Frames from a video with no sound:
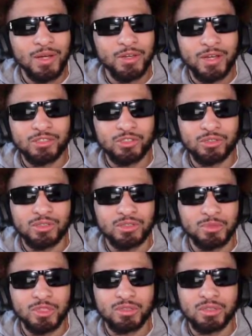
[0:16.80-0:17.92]
you guys do this to
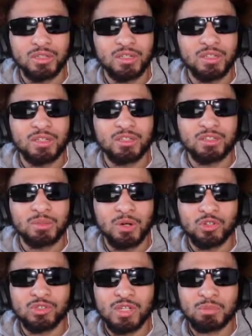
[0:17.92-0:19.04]
me.
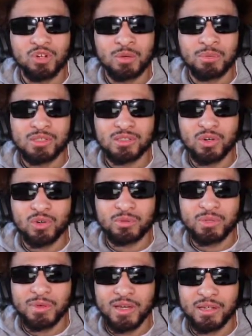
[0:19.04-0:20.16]
Tomorrow's Not Promised, O M
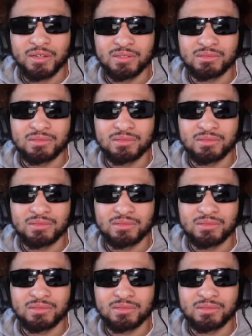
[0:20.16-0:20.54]
B Manny.